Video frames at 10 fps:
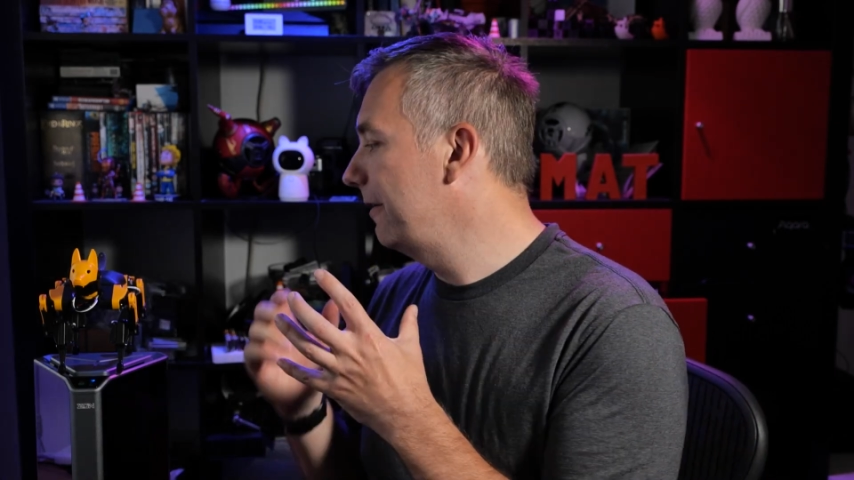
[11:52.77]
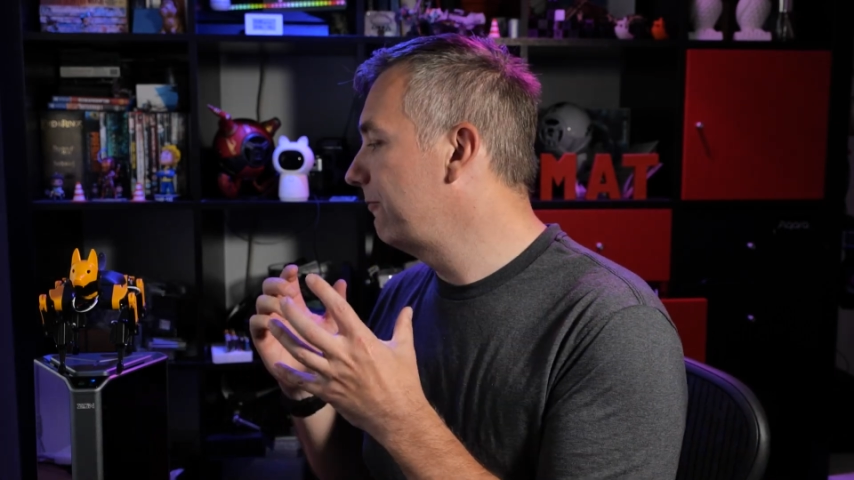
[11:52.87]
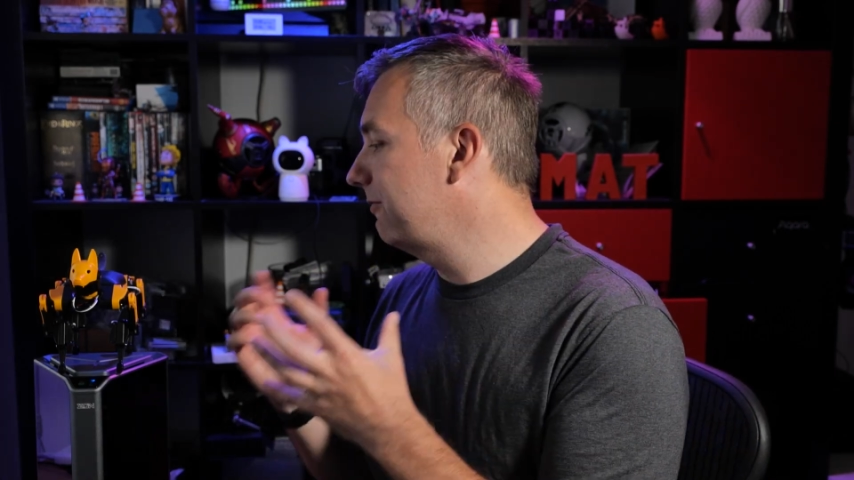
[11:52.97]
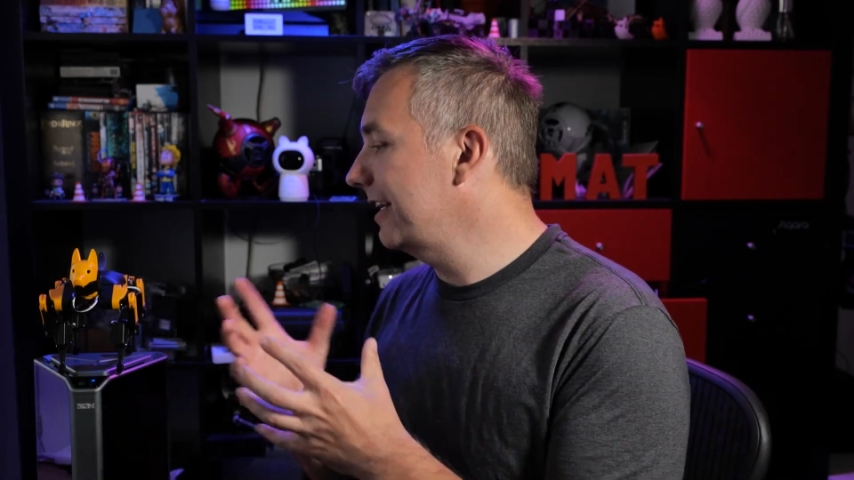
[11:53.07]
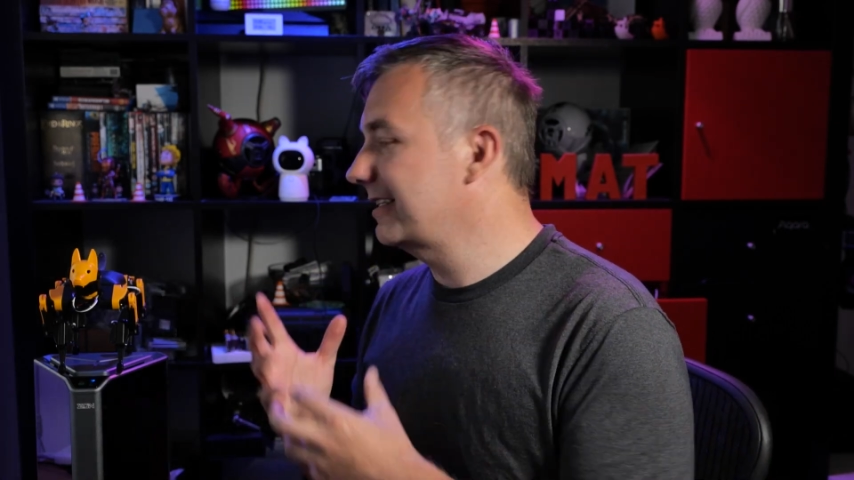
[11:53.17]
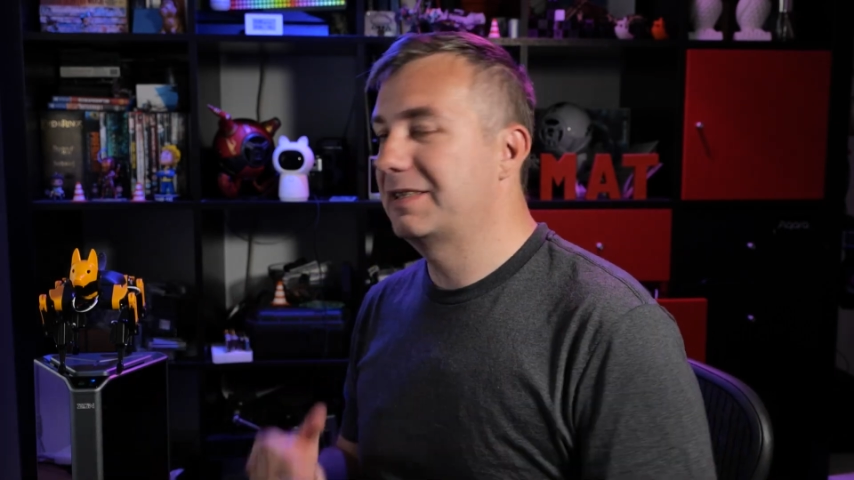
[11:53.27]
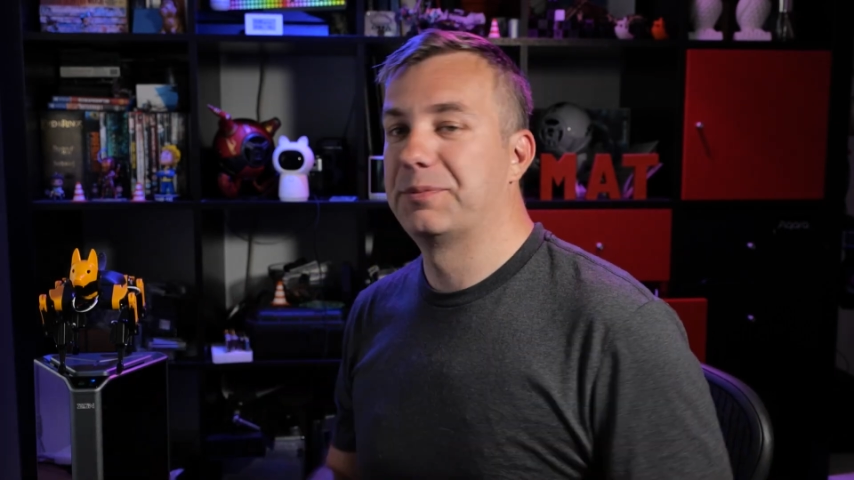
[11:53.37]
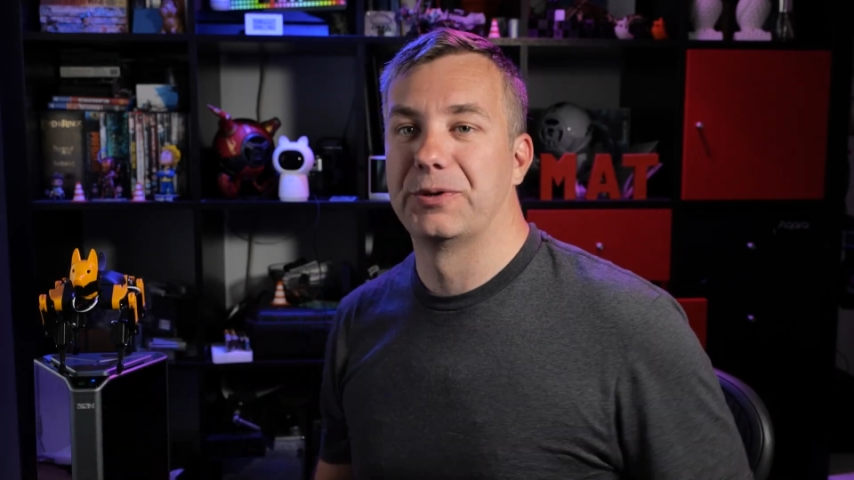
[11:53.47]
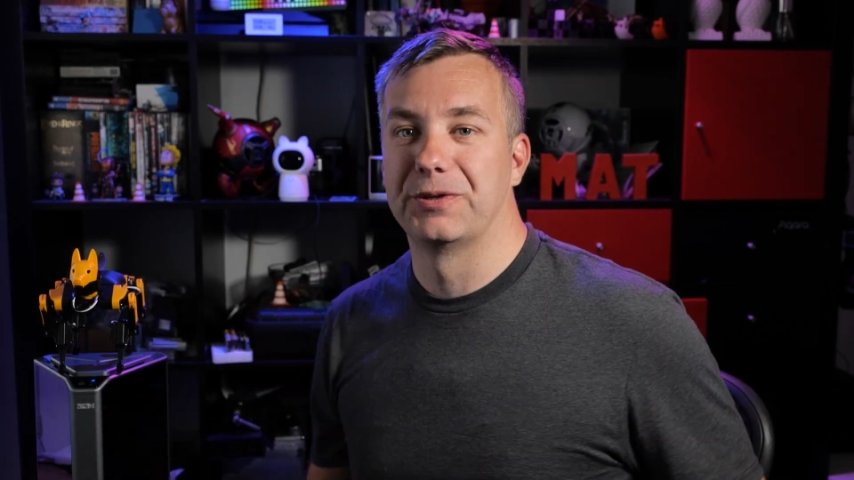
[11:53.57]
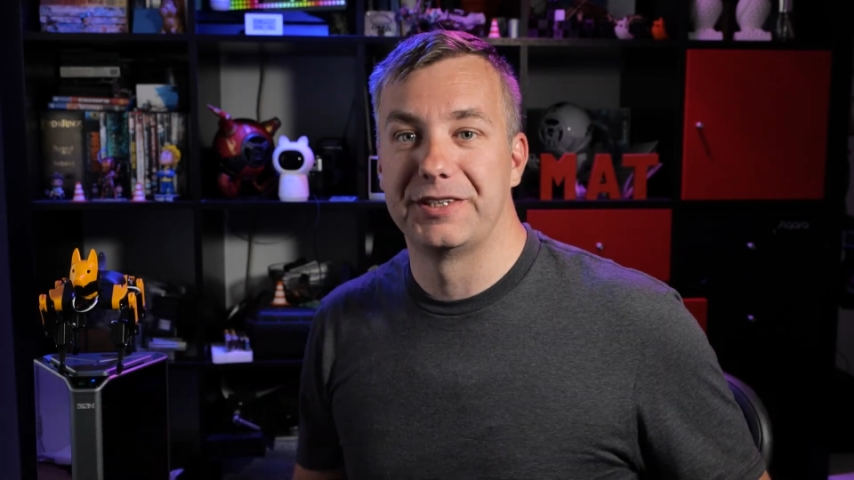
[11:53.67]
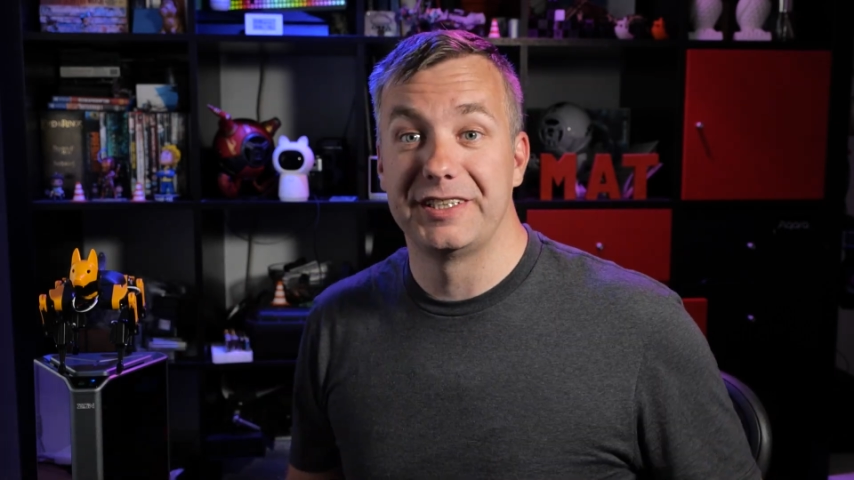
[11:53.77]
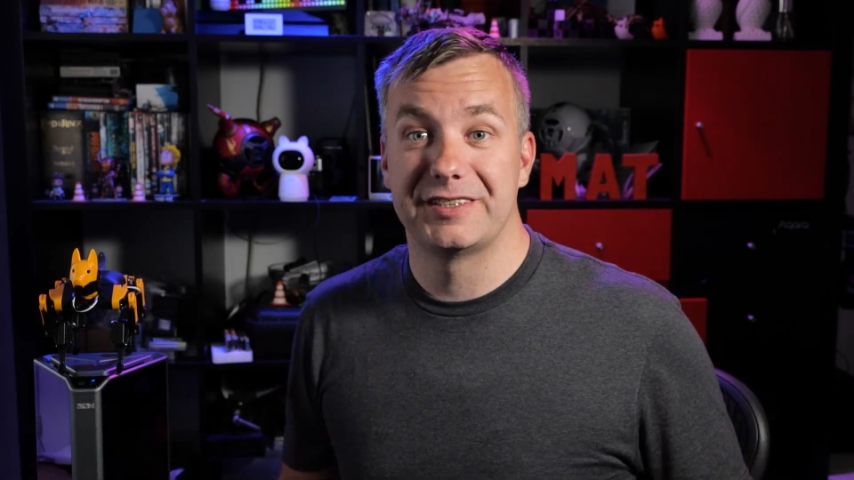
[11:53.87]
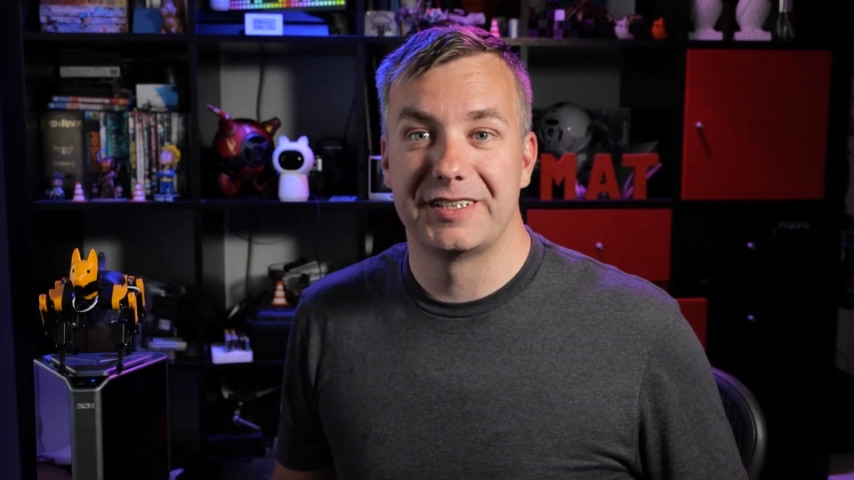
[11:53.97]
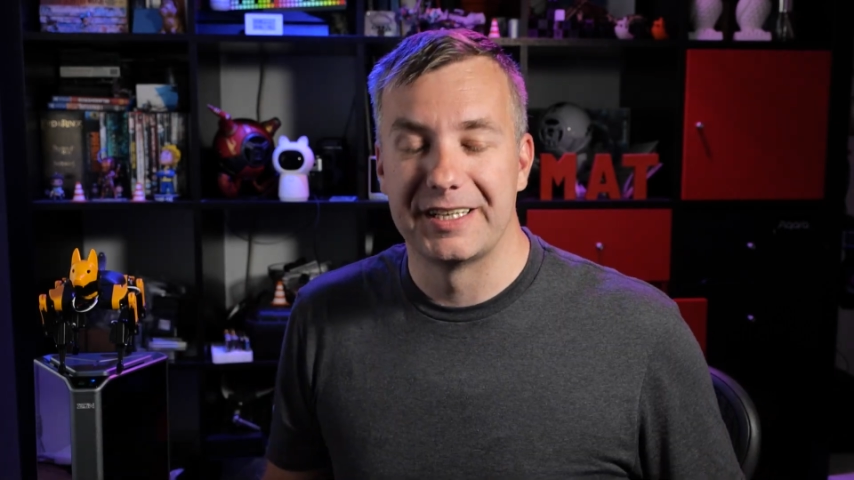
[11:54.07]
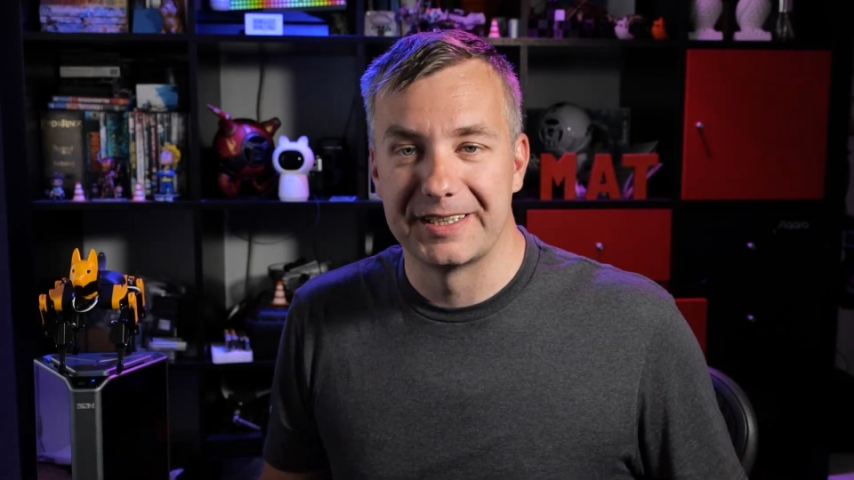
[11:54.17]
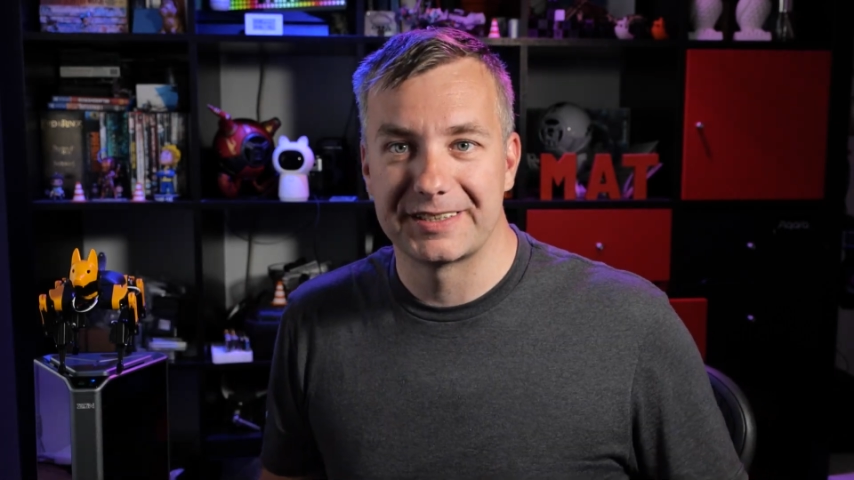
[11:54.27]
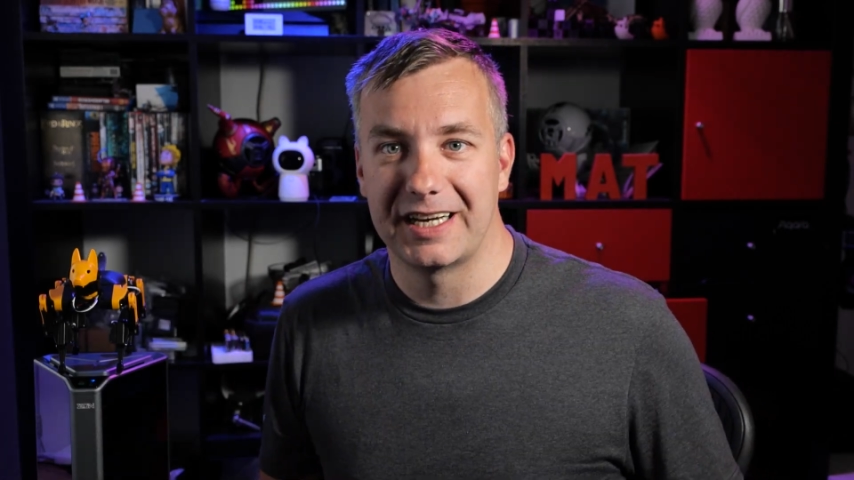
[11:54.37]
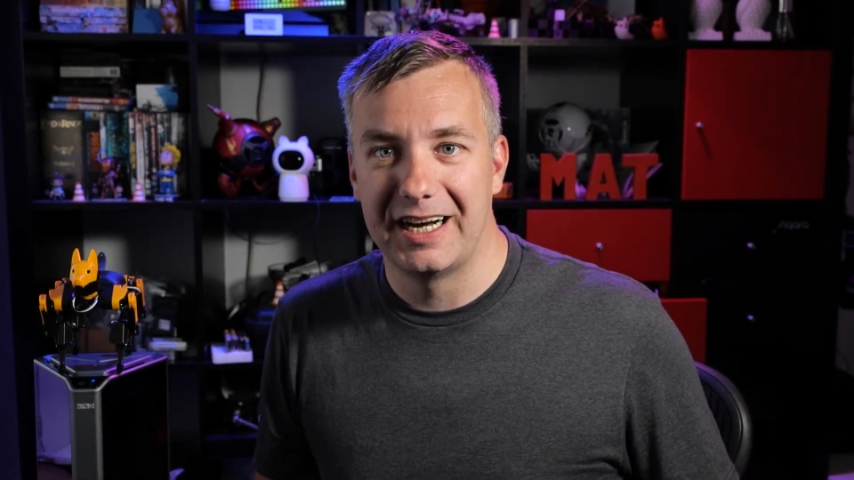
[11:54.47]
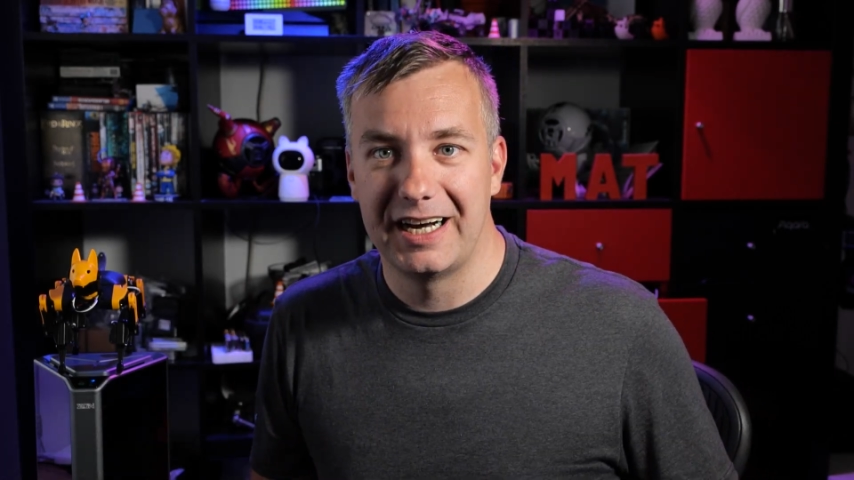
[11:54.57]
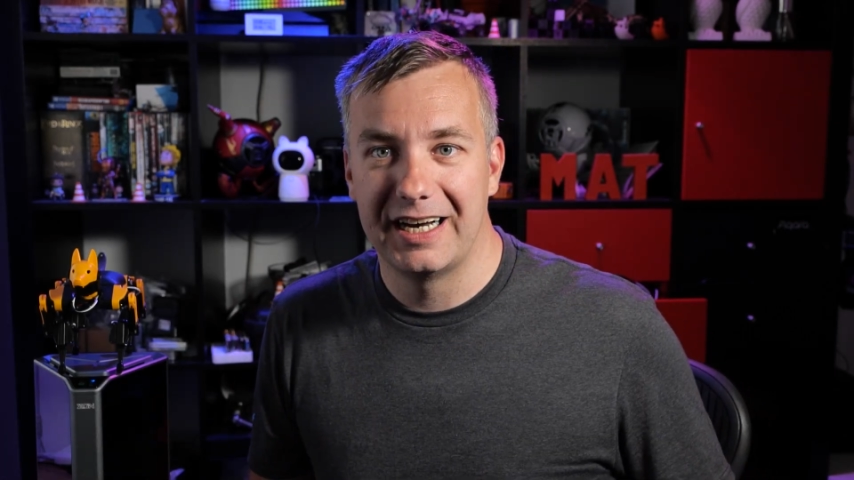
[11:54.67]
flexible these things
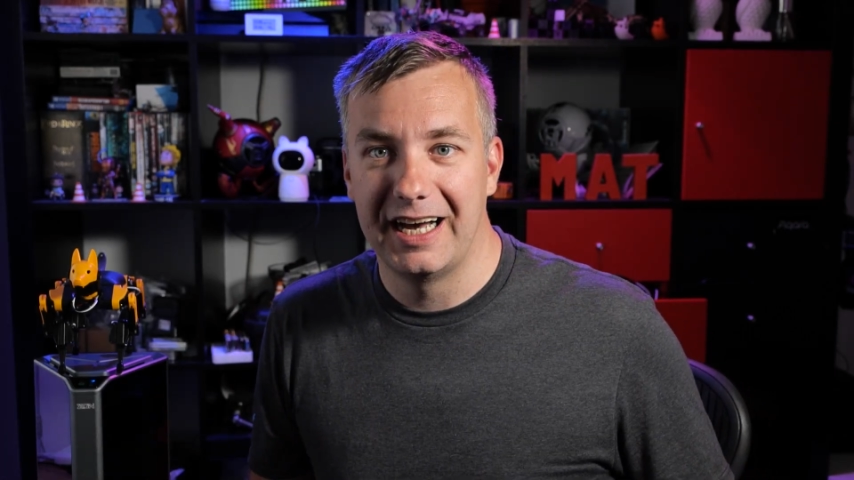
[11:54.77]
are